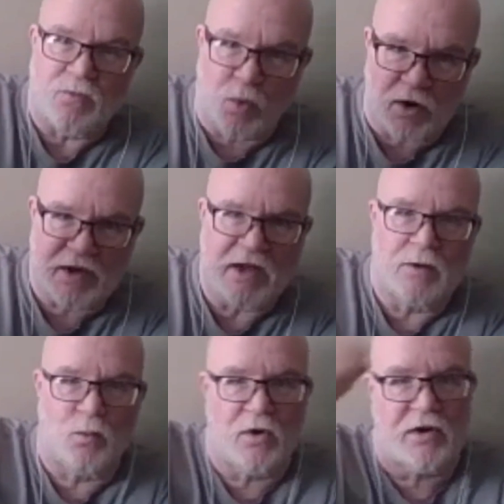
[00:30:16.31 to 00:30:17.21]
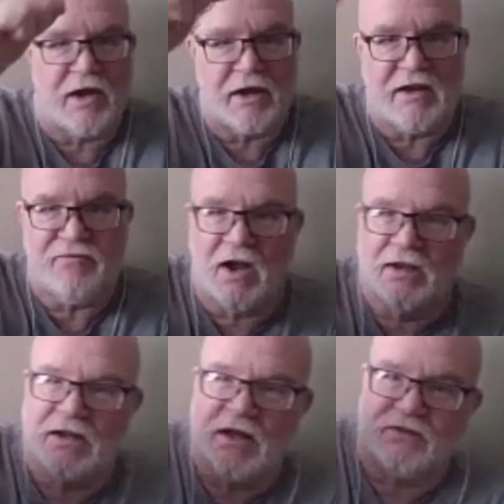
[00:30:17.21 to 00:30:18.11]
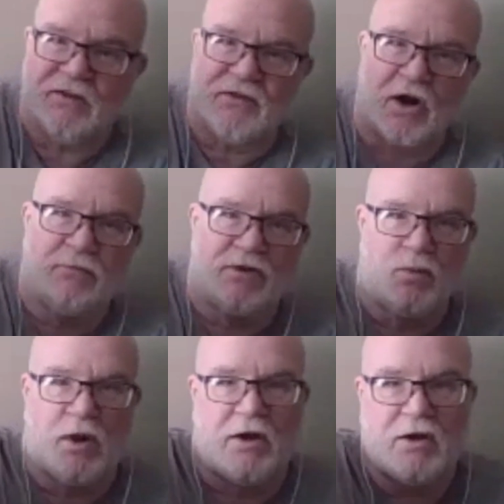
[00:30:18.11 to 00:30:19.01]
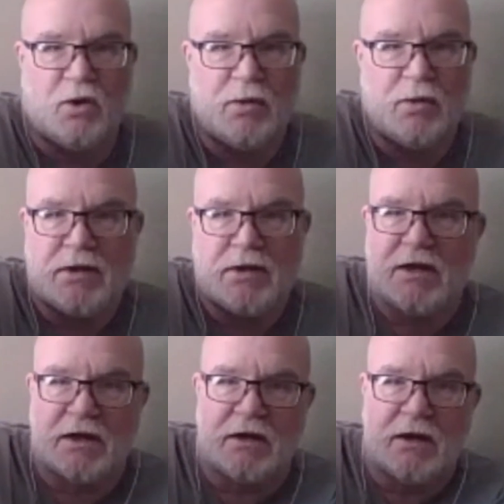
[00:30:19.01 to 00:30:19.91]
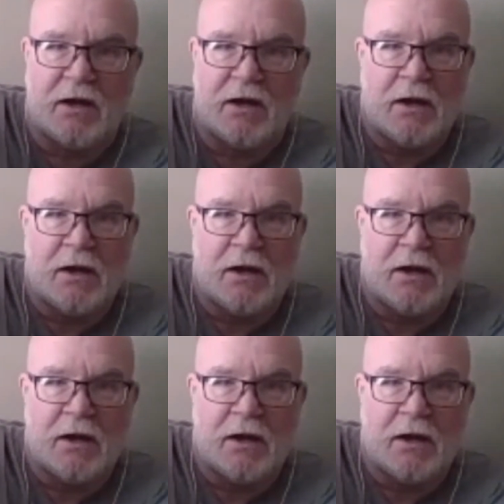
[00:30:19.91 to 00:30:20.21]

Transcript: working and working, and he finally gets his arm to where, you know, maybe he can